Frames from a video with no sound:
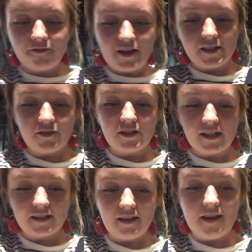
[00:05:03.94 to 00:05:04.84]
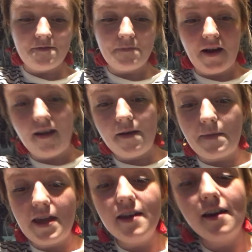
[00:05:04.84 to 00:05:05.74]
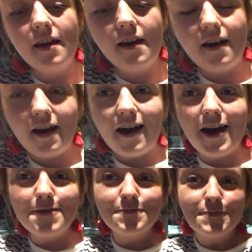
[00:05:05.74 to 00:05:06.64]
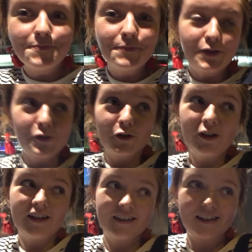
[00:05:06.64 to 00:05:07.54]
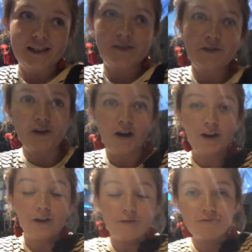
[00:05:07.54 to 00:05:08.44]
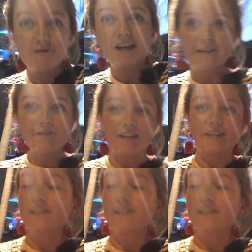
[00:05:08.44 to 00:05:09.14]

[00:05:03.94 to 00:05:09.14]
the first few days in Miami. But join us because we've got a lot of really fun